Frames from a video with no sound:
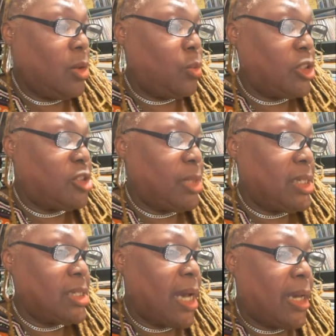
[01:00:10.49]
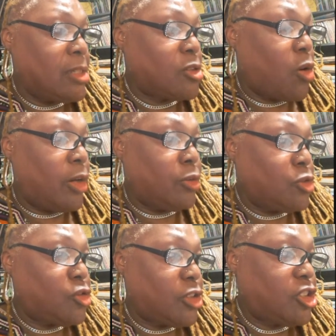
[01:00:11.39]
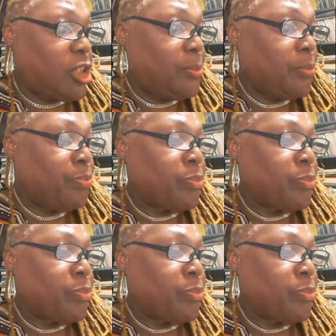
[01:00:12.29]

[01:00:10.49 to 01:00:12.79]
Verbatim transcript: which means that is our nutrition.